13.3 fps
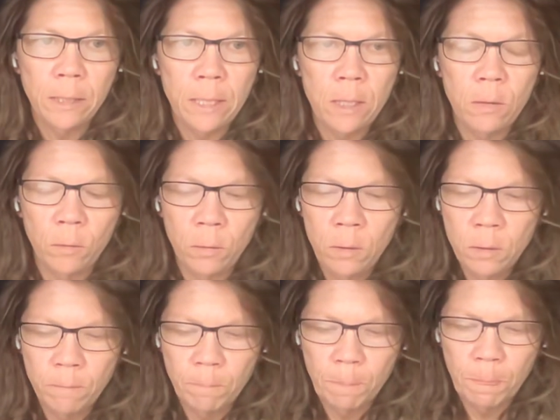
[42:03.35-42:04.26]
legal,
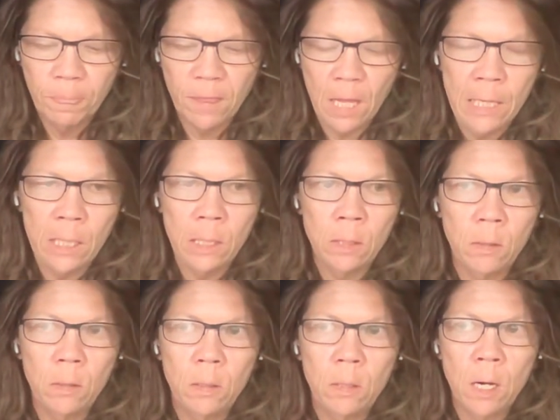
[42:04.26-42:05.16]
and
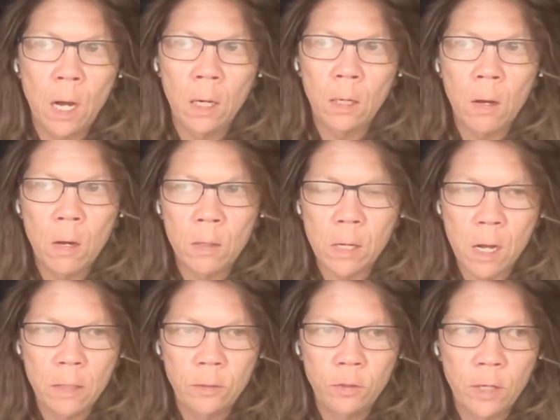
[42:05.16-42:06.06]
not all
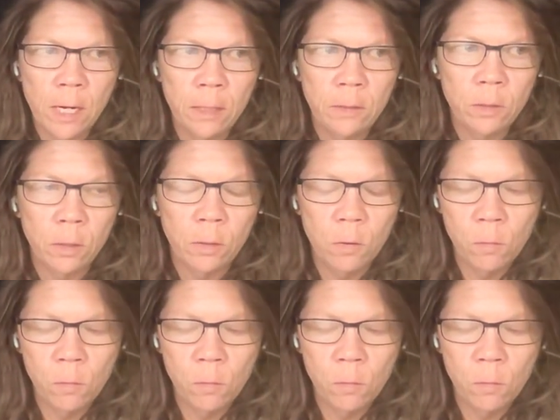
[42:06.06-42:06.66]
contracts are